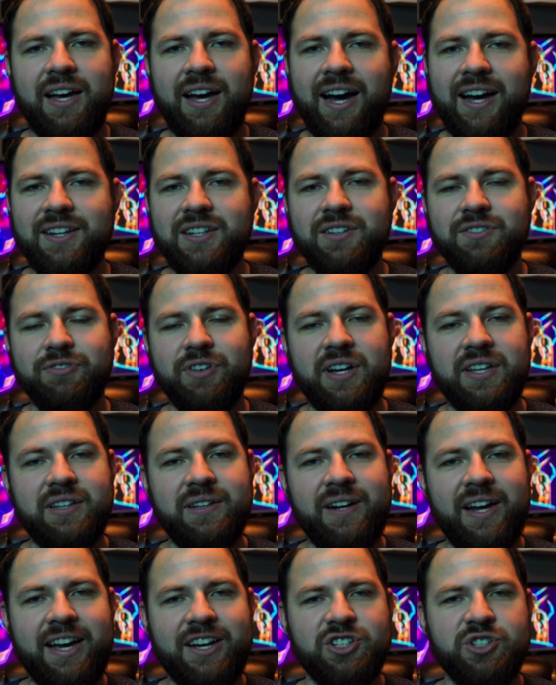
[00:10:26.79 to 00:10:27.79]
I did find
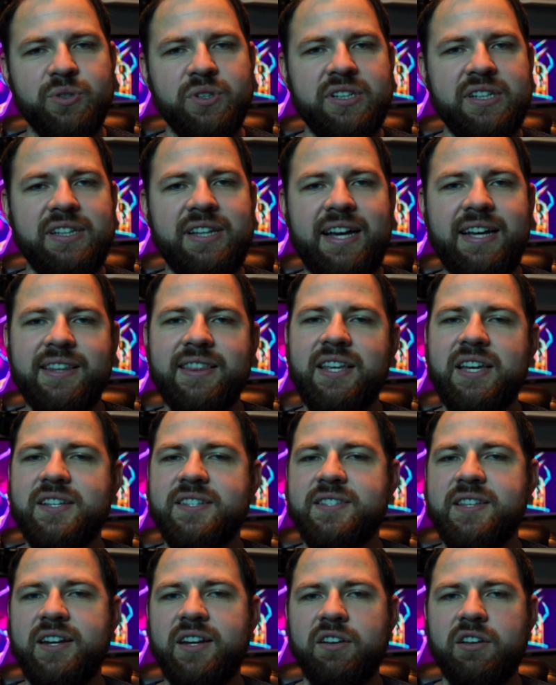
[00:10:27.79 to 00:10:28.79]
that I actually really like the
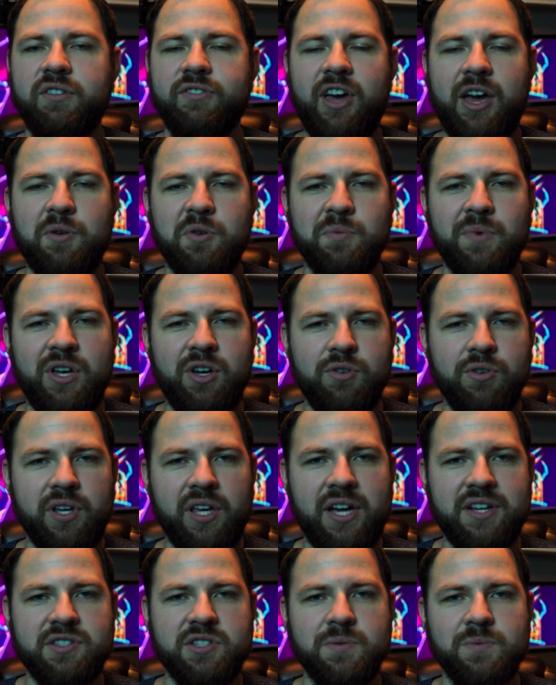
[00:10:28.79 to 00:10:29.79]
aesthetic of having my own
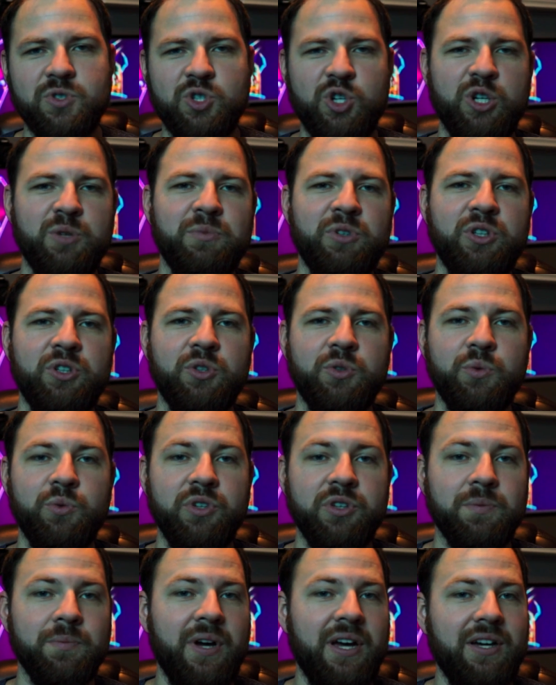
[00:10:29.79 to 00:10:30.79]
custom terminal
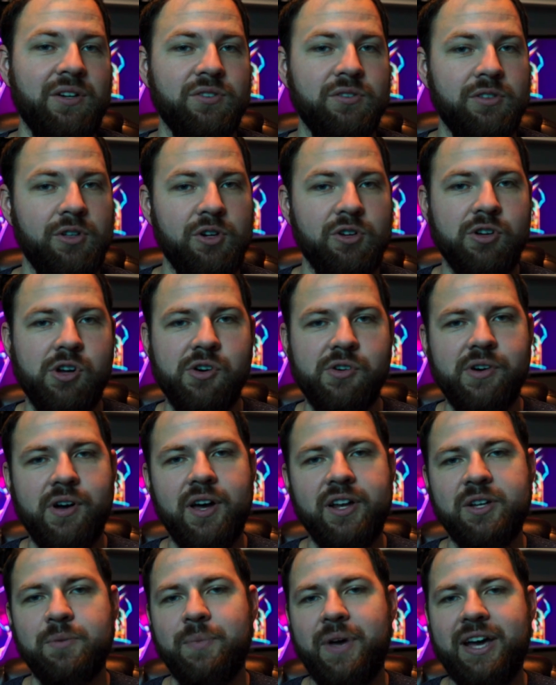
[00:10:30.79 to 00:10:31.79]
with my own logo
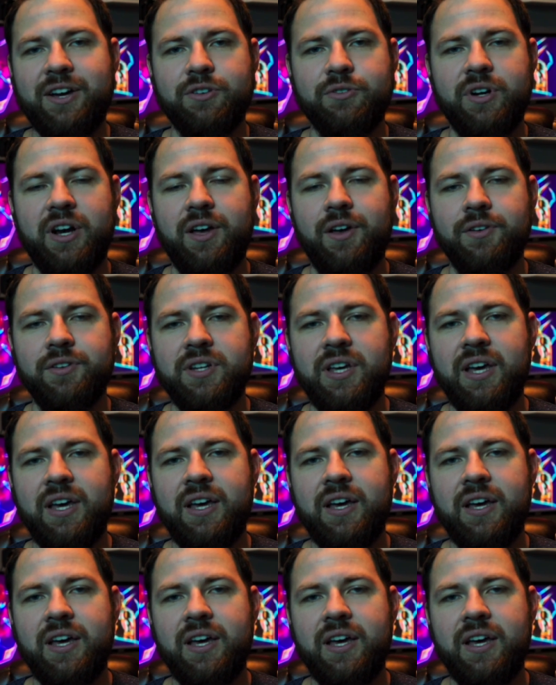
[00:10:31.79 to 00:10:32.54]
on a background,